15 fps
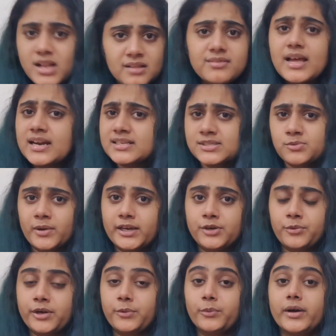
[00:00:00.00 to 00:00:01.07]
that is
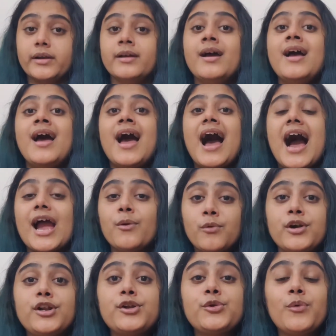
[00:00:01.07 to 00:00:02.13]
2021, I
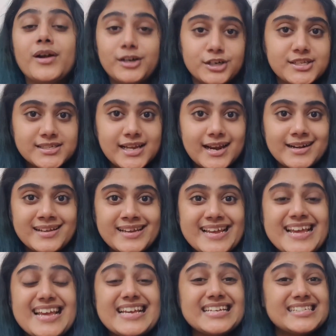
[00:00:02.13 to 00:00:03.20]
want you to understand,
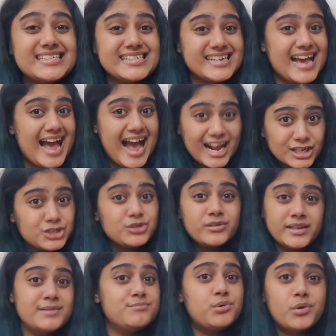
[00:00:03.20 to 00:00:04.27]
is it actually
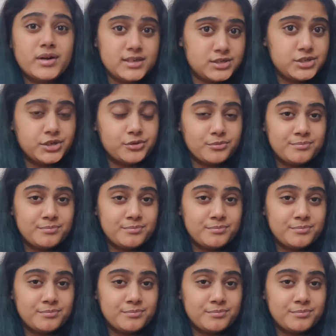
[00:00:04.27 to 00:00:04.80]
important to you?